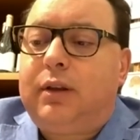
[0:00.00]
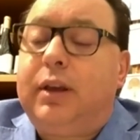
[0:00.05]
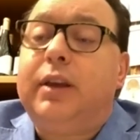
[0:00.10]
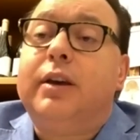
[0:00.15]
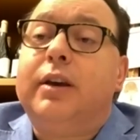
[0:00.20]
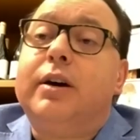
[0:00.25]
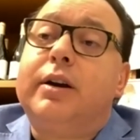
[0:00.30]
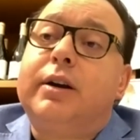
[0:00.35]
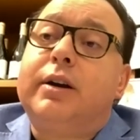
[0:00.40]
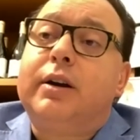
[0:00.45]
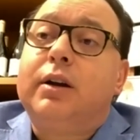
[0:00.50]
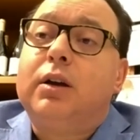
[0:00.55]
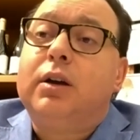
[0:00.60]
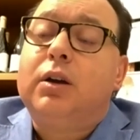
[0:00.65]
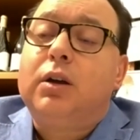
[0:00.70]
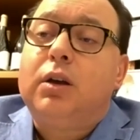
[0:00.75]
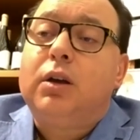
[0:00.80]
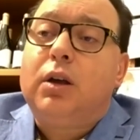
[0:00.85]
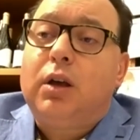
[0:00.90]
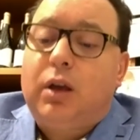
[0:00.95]
year
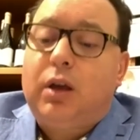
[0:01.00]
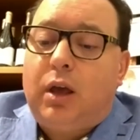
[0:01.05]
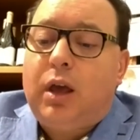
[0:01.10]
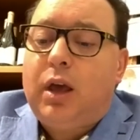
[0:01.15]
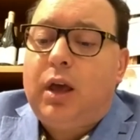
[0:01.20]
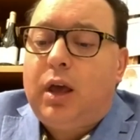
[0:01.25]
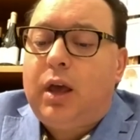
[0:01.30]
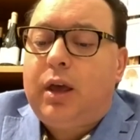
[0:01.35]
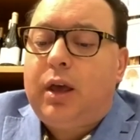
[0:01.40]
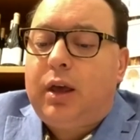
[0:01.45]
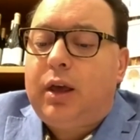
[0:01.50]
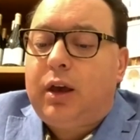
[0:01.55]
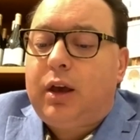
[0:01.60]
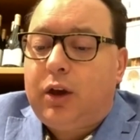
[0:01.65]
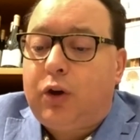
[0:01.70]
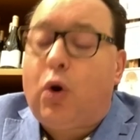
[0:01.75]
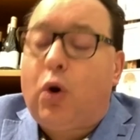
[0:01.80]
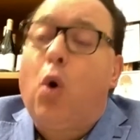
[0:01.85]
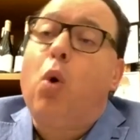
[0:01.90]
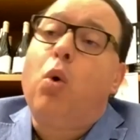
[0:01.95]

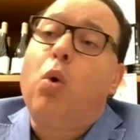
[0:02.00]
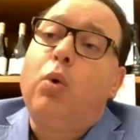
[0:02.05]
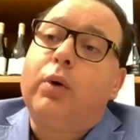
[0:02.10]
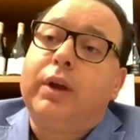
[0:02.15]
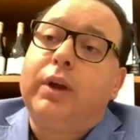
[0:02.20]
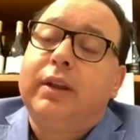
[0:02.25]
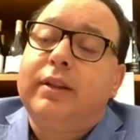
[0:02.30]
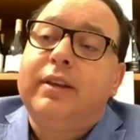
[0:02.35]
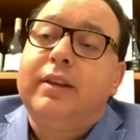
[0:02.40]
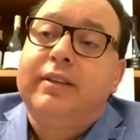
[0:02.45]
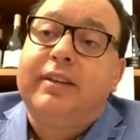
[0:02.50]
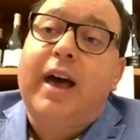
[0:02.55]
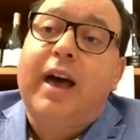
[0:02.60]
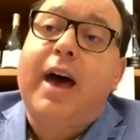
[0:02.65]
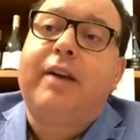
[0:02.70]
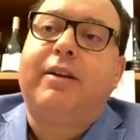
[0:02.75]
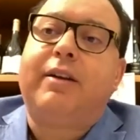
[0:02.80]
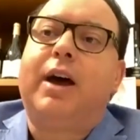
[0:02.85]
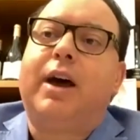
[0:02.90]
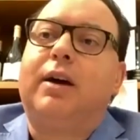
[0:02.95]
grow in this
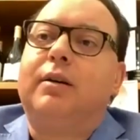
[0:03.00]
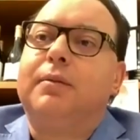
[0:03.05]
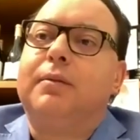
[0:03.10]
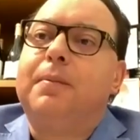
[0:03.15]
area.